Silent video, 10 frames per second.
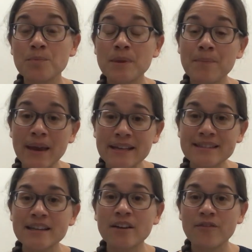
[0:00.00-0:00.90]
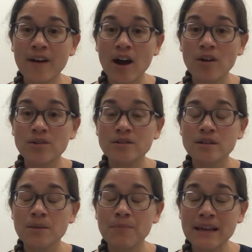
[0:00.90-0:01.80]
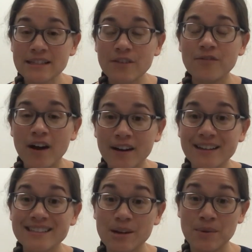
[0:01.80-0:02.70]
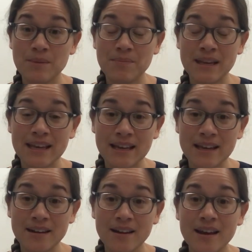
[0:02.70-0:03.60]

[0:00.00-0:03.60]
the basic phonics that we begin